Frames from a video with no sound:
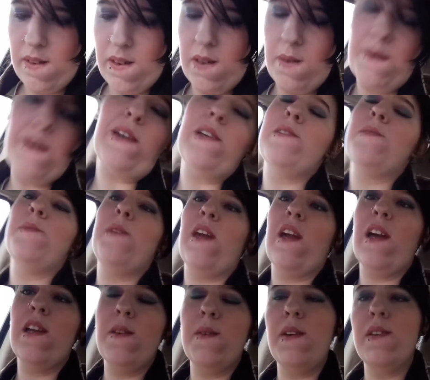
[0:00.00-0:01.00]
you asked me,
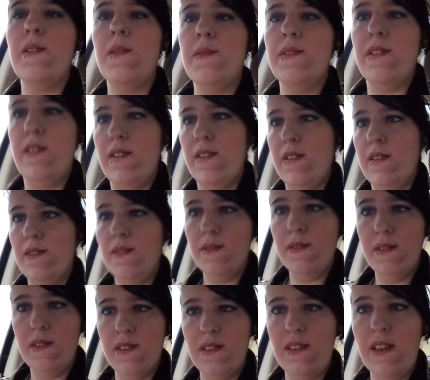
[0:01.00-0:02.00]
how do I do the
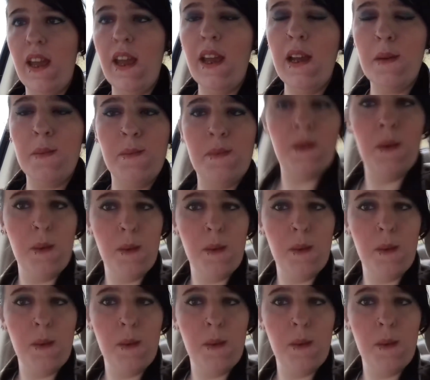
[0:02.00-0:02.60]
snap?